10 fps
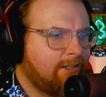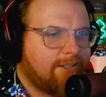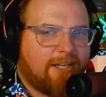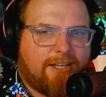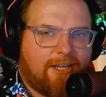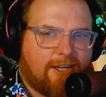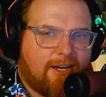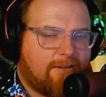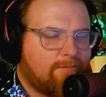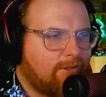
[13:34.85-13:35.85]
than
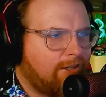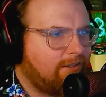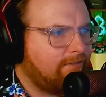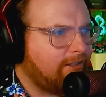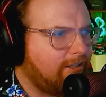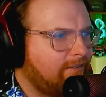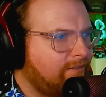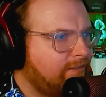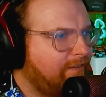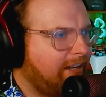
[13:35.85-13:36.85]
the
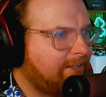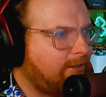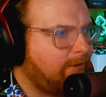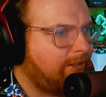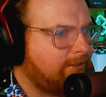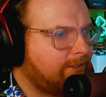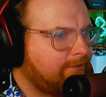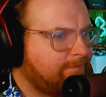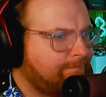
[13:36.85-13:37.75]
fancy wheels.